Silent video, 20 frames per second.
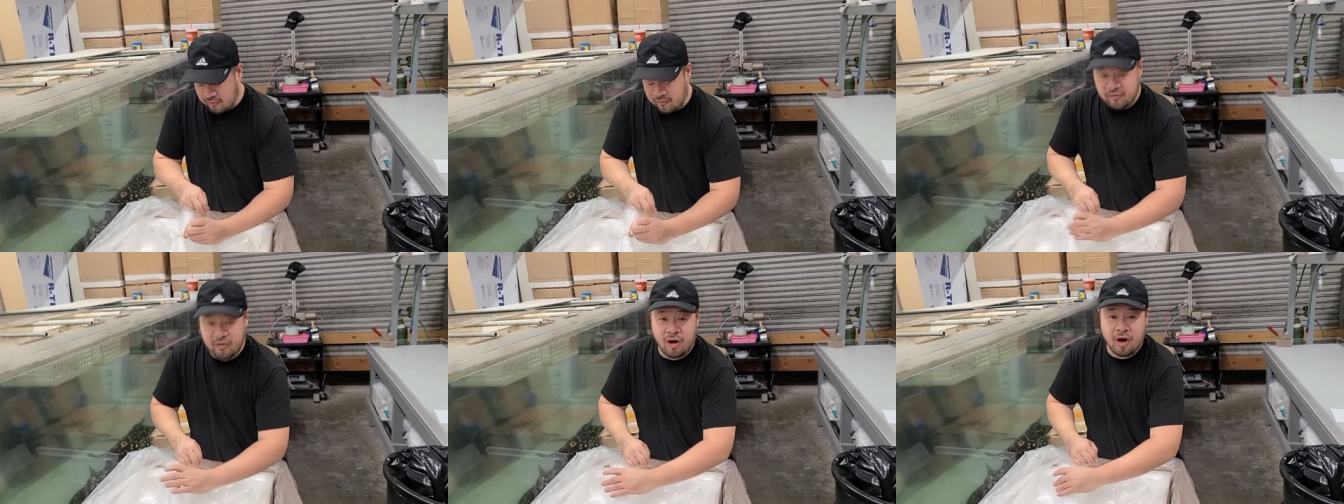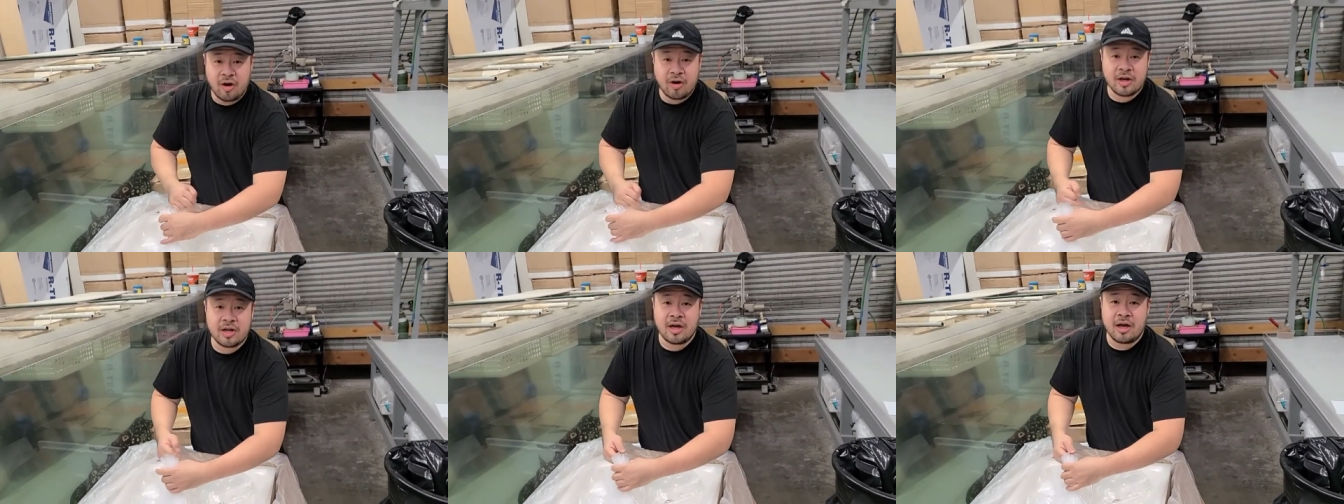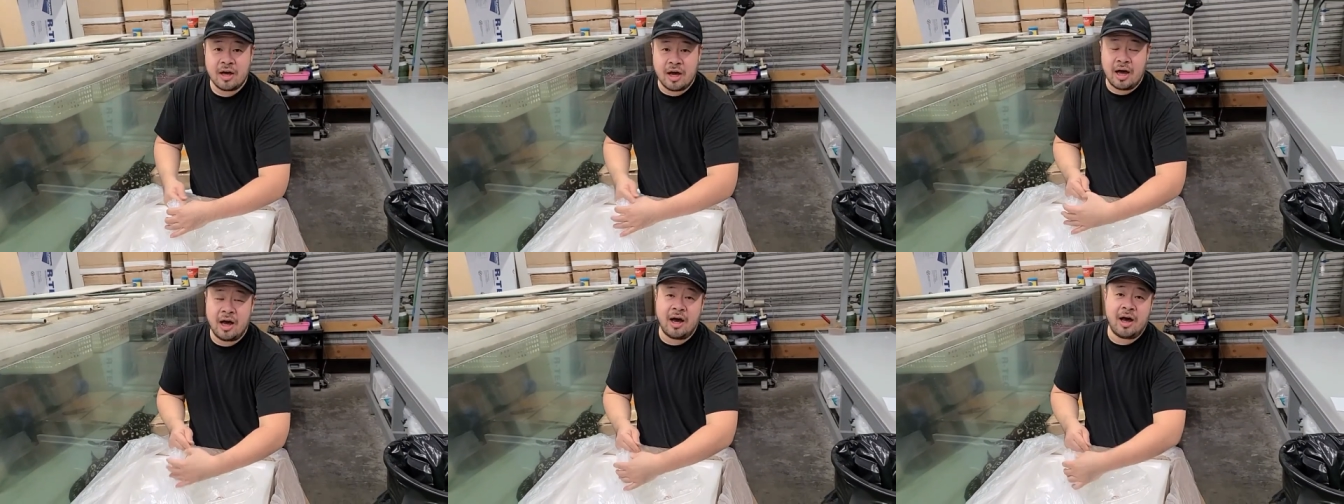Florida,
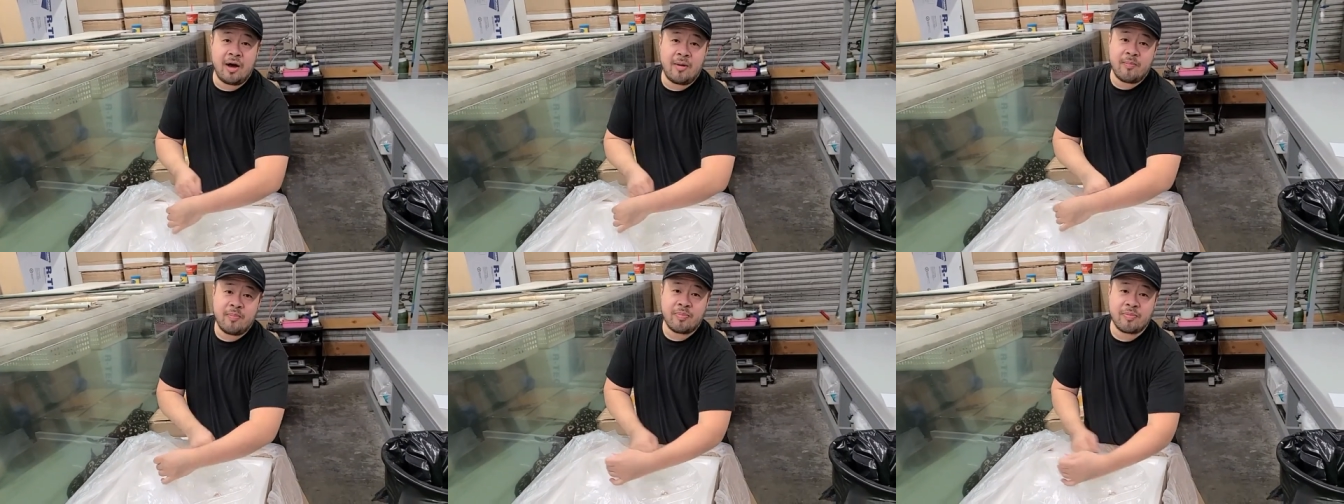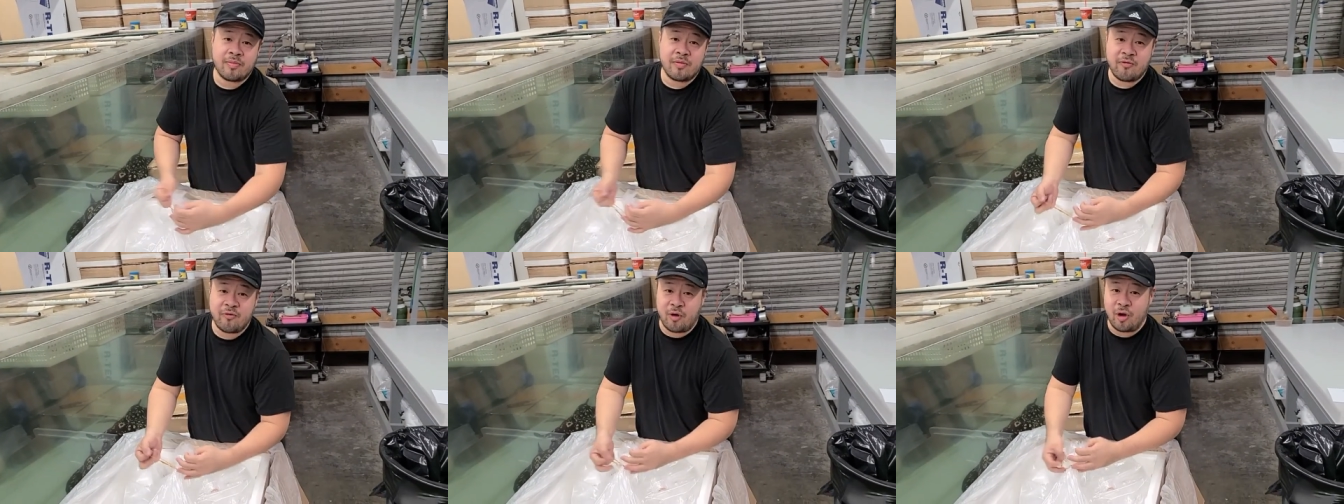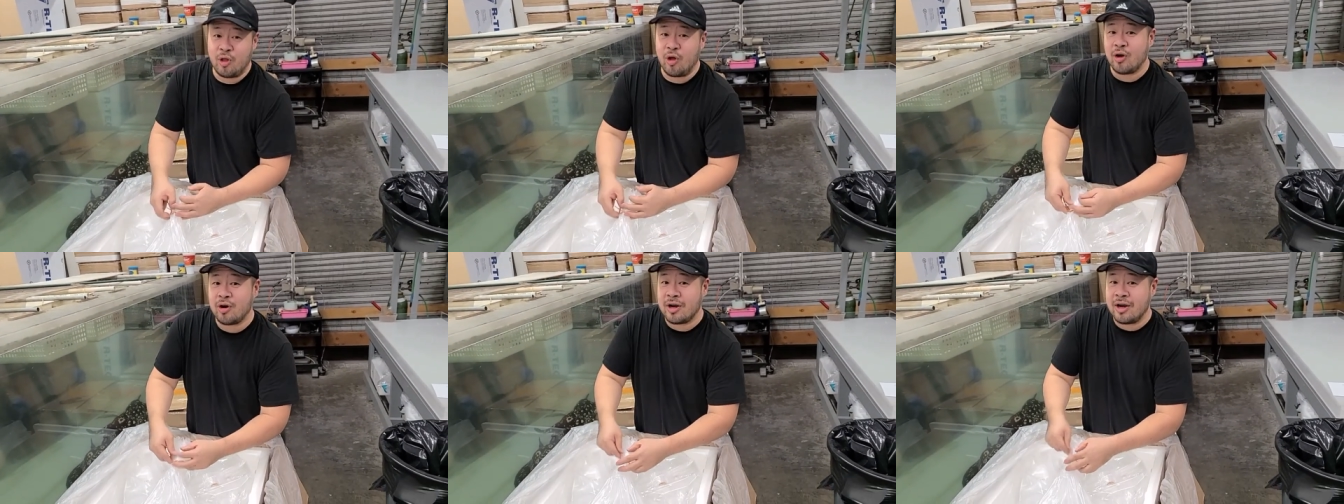um, Fort
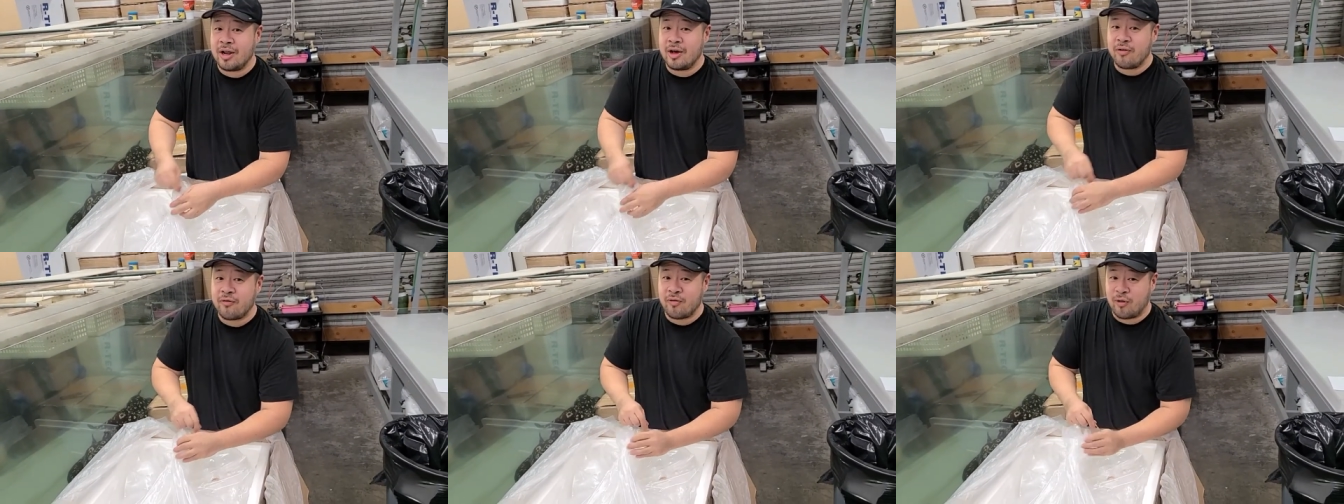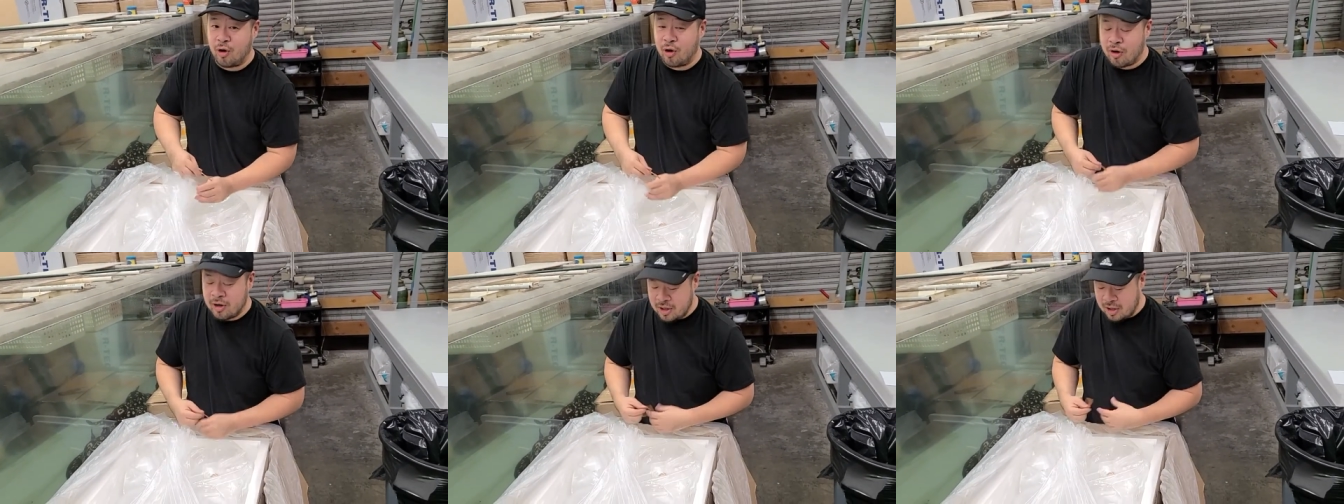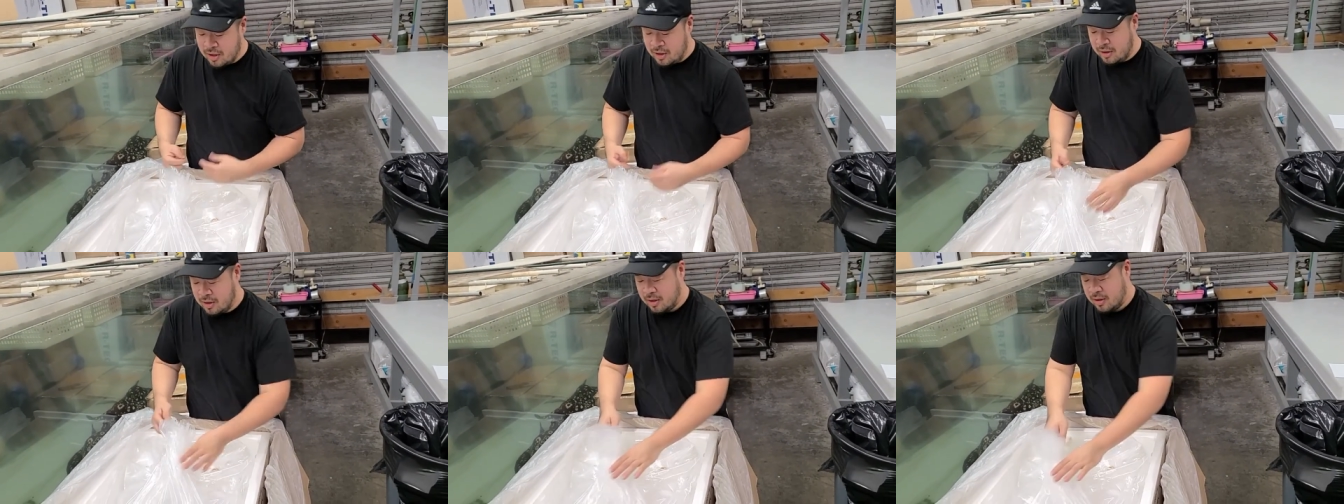Lauderdale, Florida,